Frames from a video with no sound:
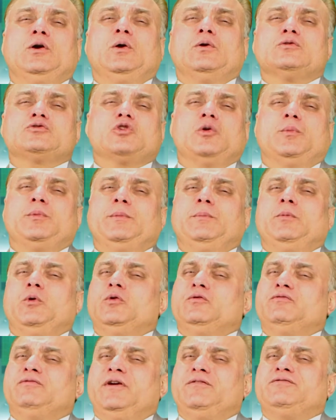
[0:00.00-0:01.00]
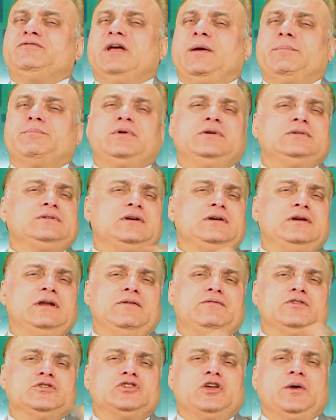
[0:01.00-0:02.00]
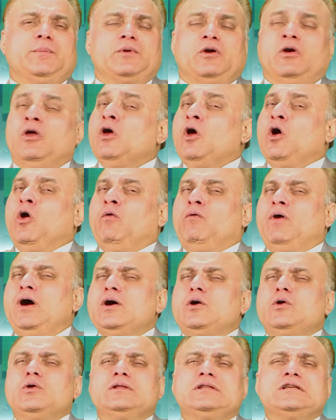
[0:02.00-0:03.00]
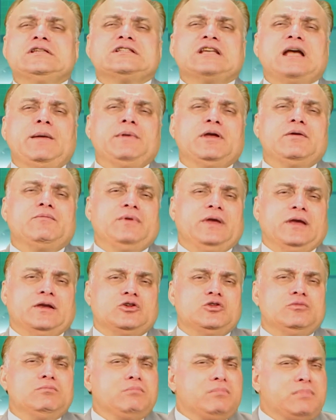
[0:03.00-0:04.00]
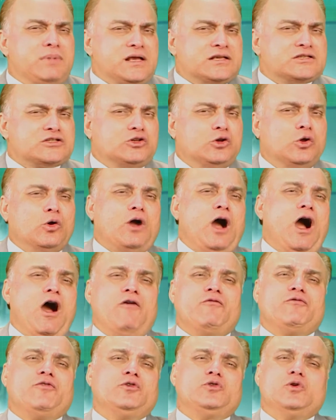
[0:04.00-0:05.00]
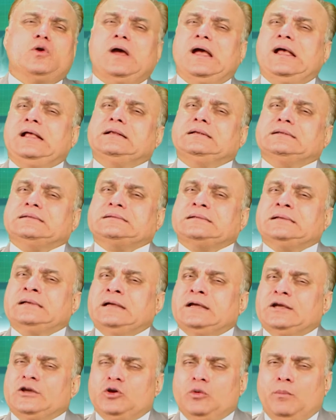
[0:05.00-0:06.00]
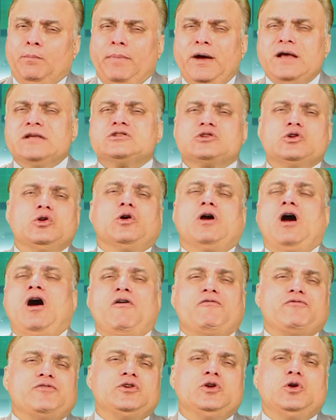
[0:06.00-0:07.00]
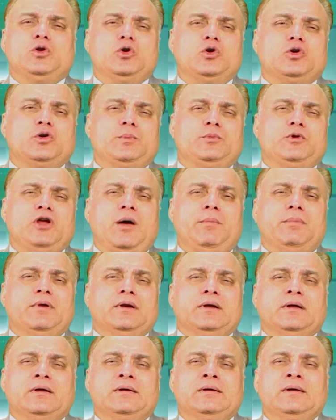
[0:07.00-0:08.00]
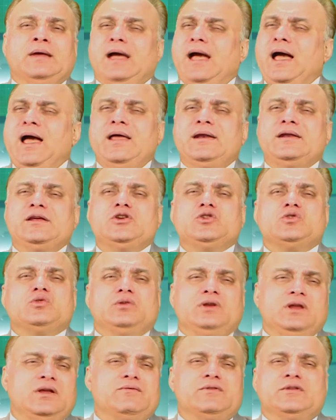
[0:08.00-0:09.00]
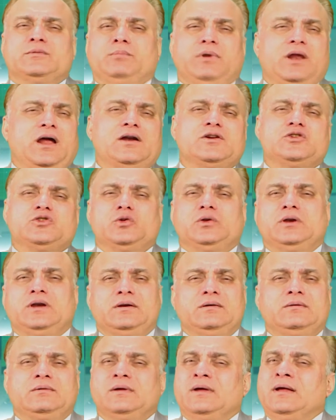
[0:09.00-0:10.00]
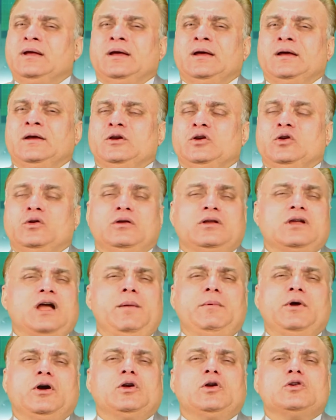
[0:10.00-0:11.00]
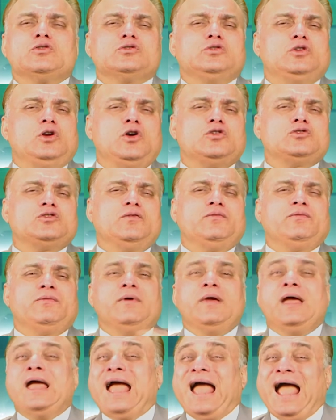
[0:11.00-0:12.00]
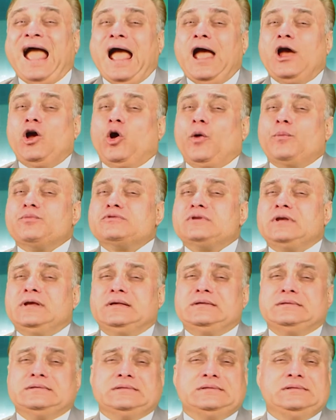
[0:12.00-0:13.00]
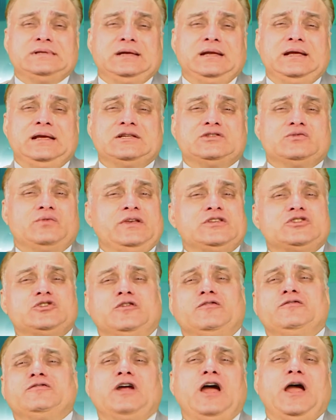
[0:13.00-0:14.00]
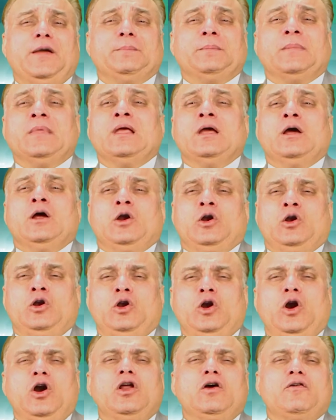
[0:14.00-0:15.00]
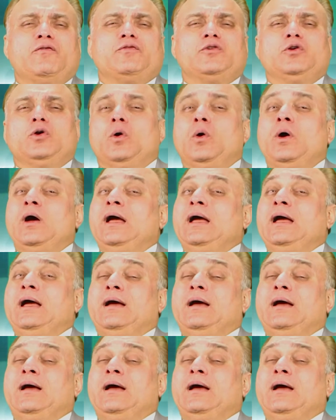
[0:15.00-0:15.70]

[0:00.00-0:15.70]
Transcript: horoscope report 5th April to 11th April. Virgo, in this coming week, you must look after your health. You must look after your lower abdomen. Any issue linked with blood, urine, you will come across lots of obstacles, delays, waste of time. A lot of your